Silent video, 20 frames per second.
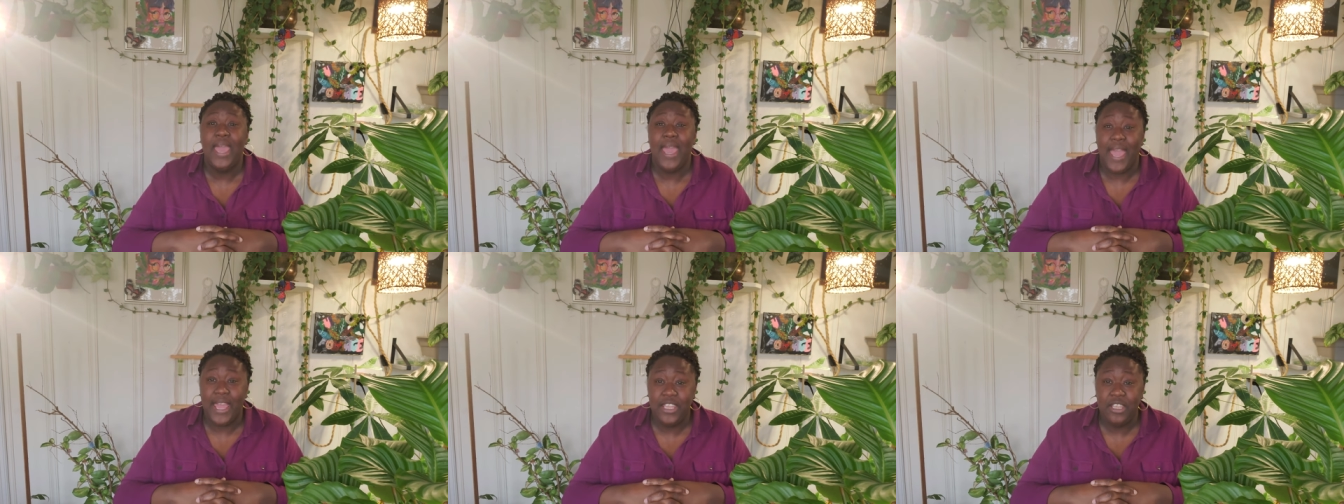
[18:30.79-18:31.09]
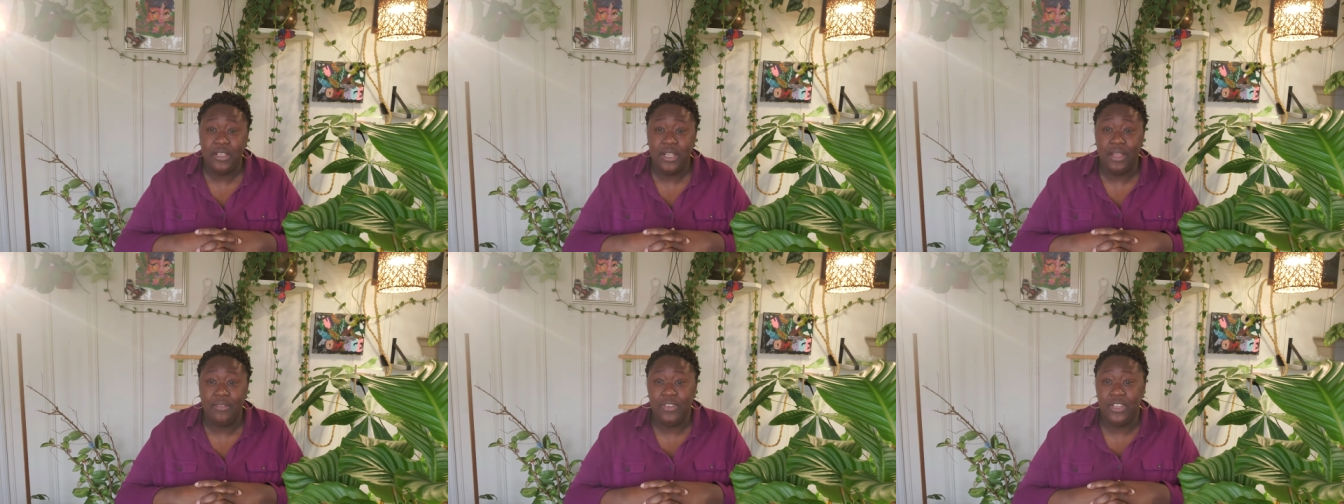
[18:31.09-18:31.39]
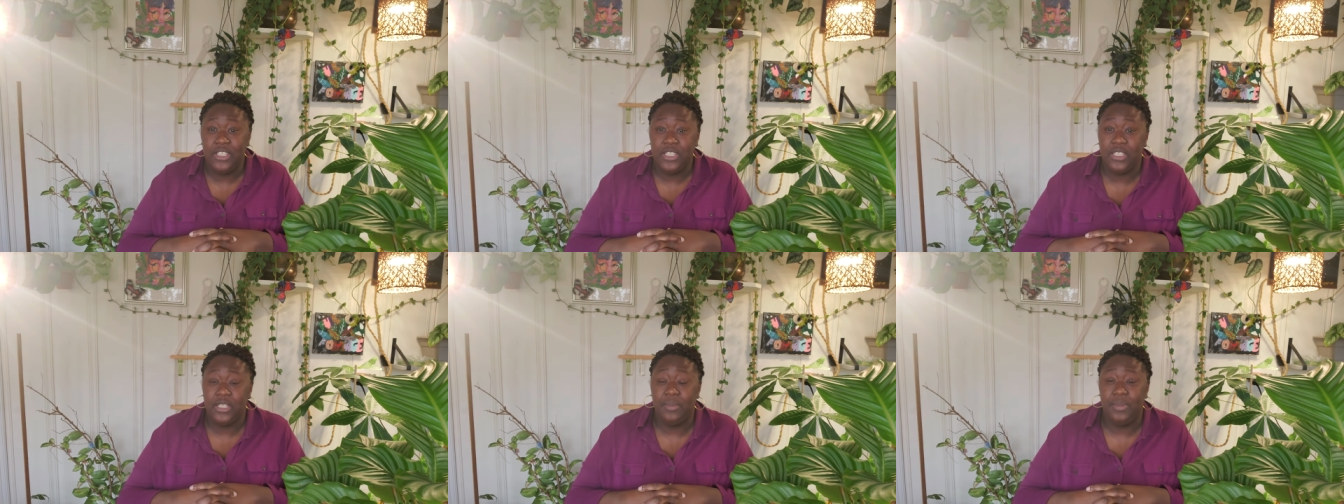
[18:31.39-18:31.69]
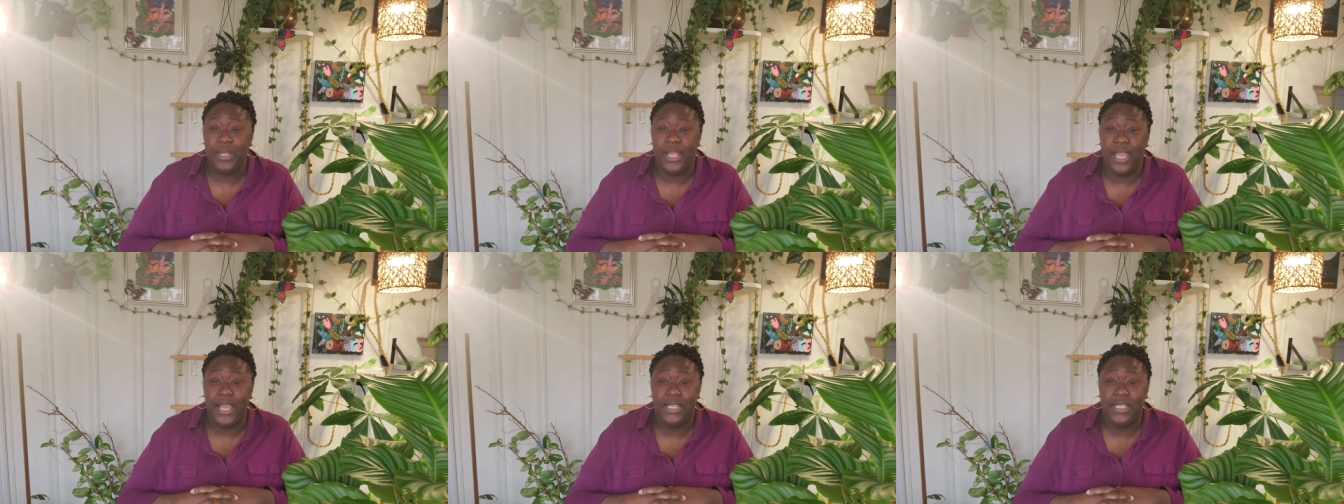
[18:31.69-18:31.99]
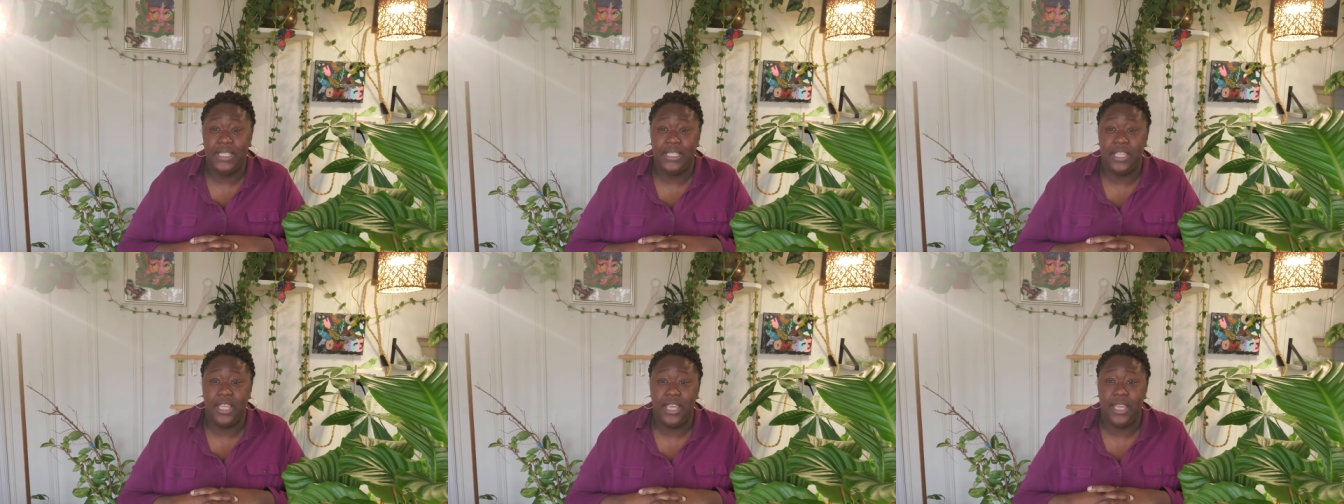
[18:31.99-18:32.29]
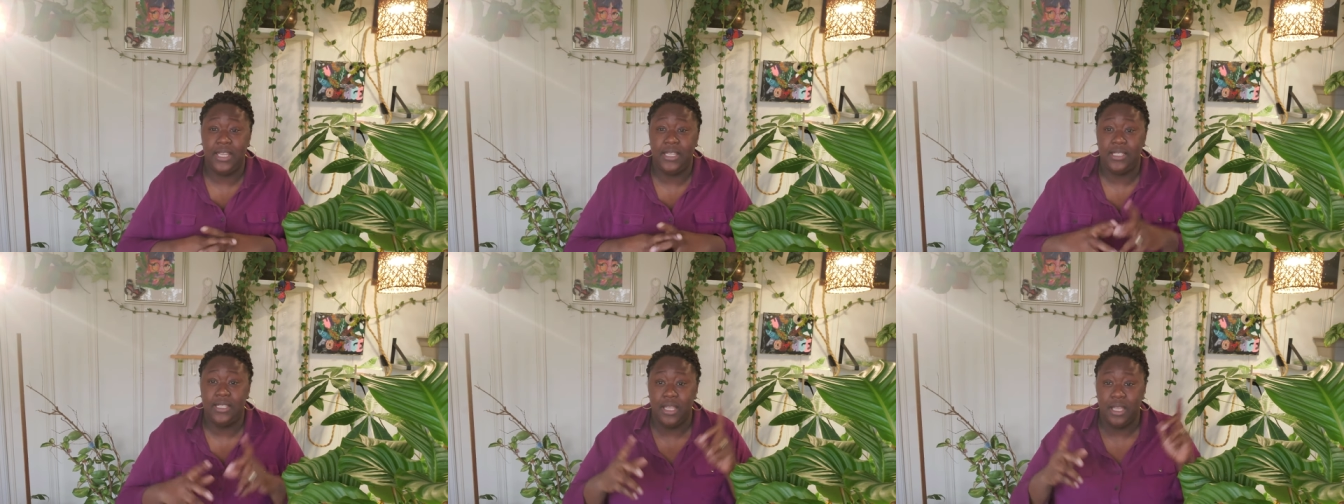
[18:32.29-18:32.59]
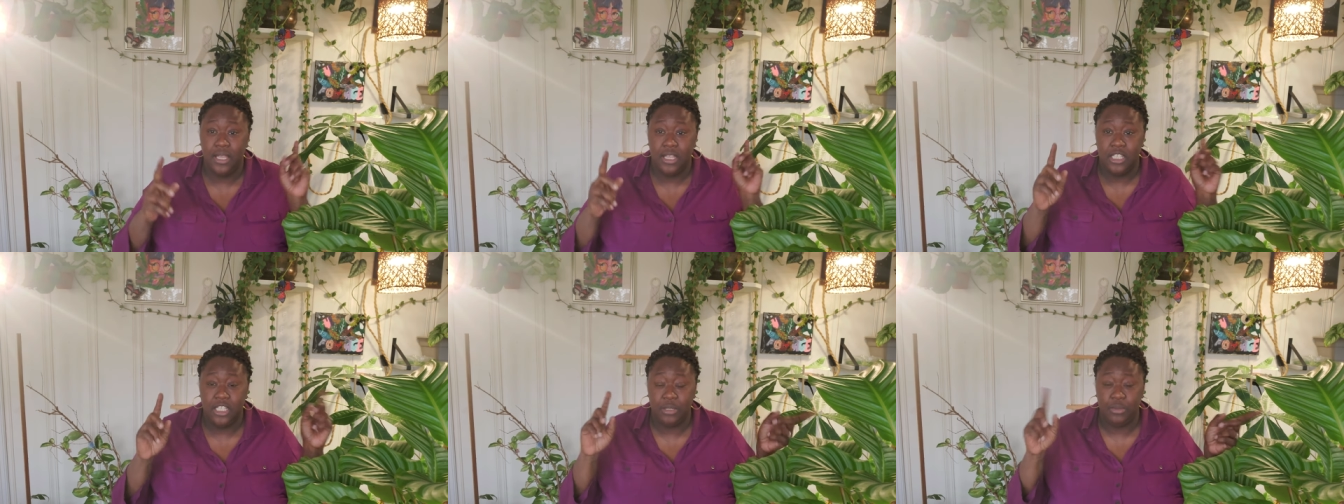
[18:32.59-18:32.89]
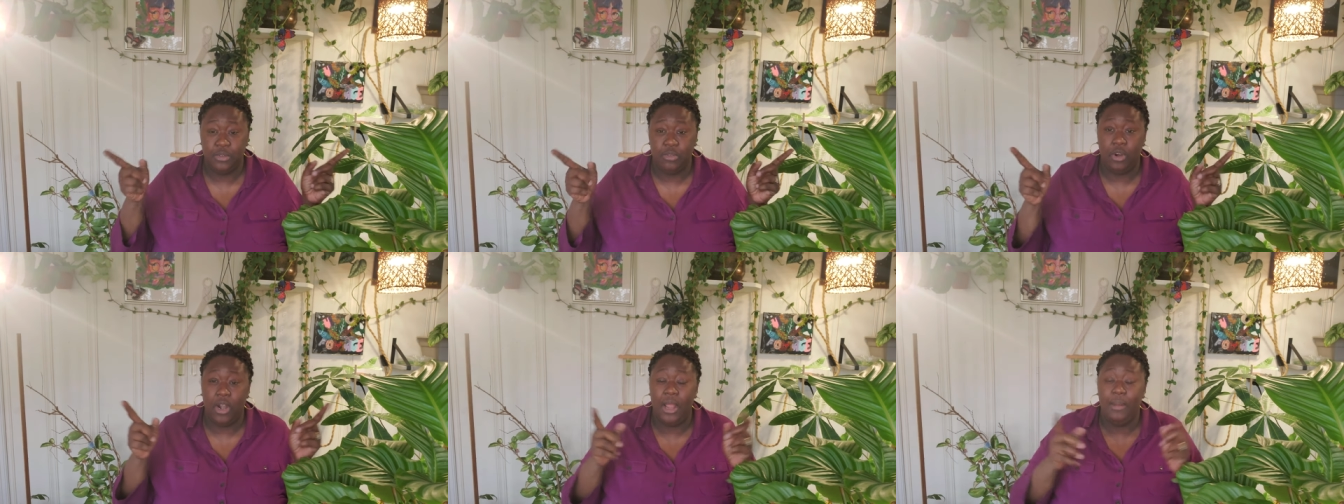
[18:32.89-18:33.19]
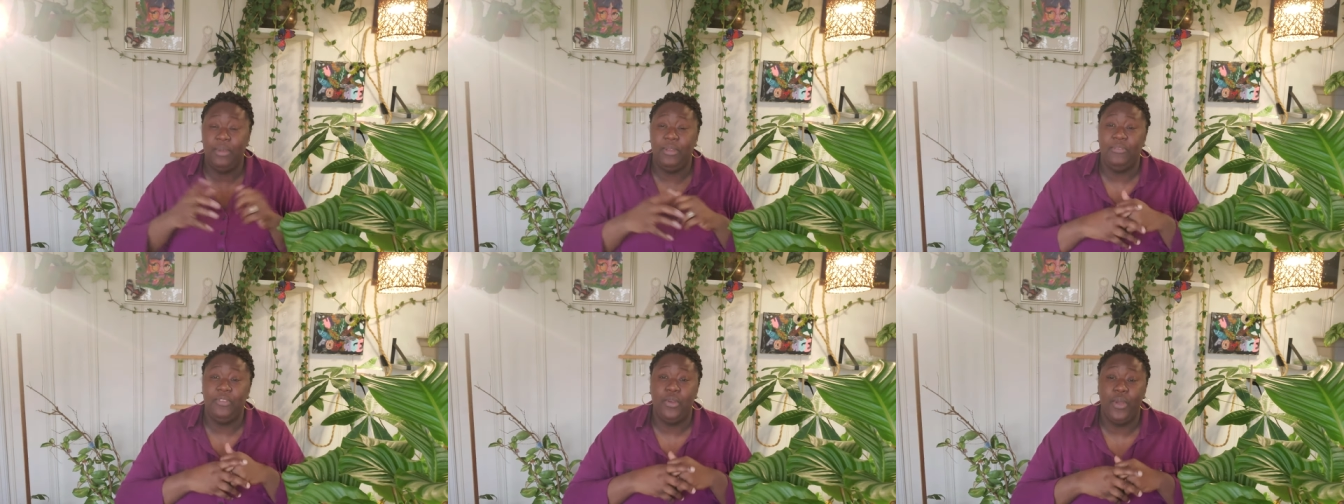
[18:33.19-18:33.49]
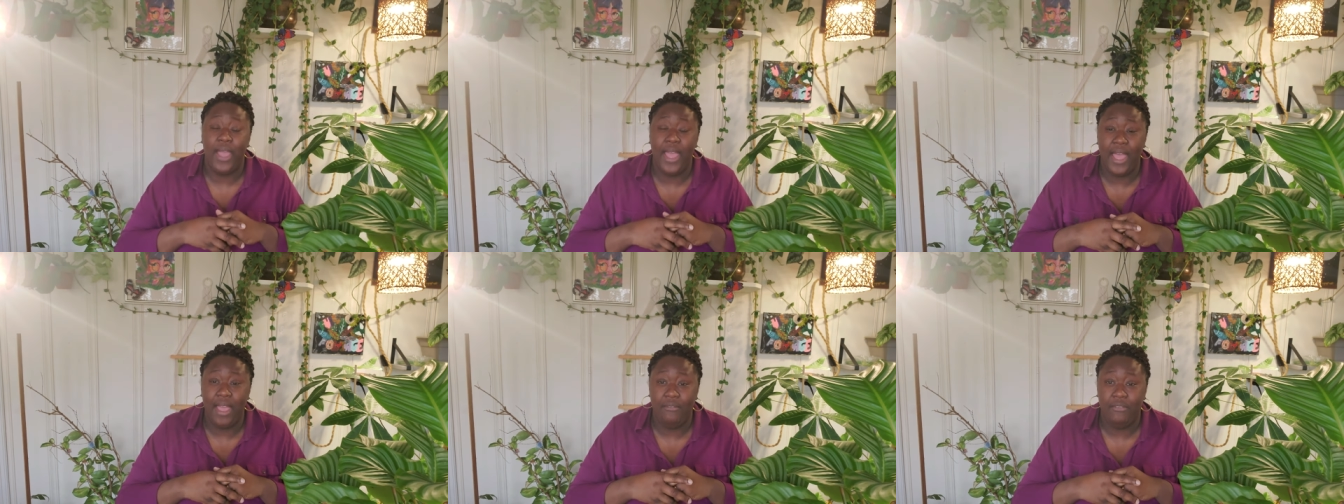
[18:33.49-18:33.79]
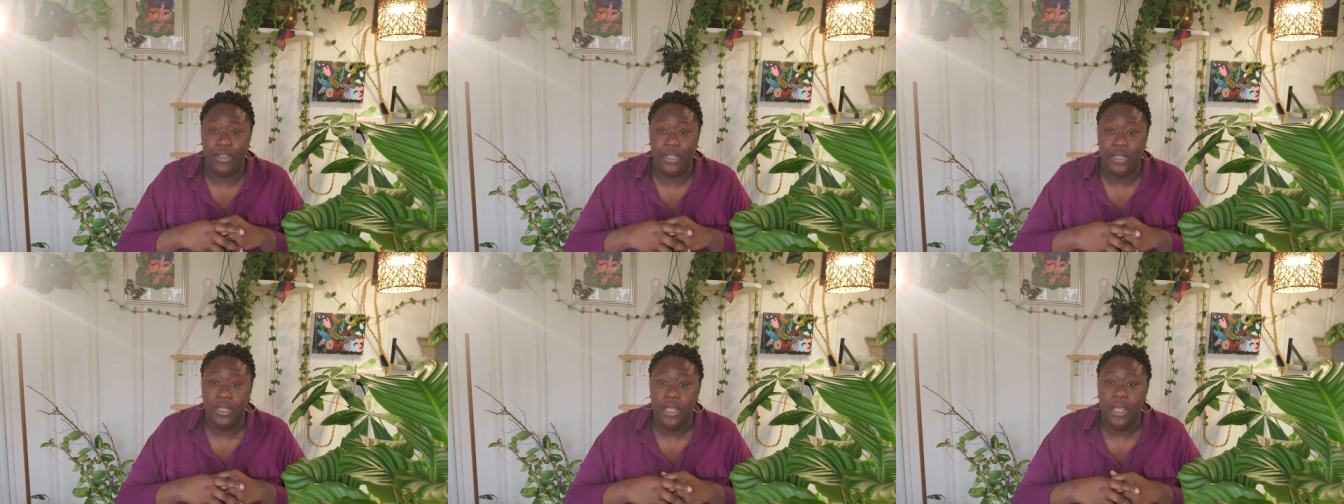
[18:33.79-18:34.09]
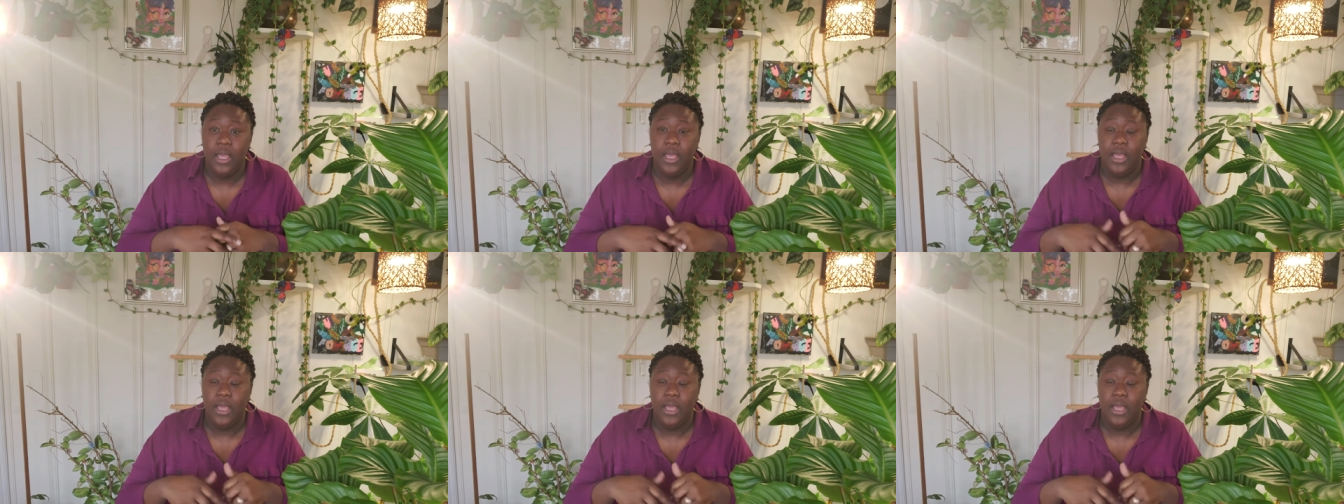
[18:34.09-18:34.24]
and you love listening to planty things, subscribe if you haven't.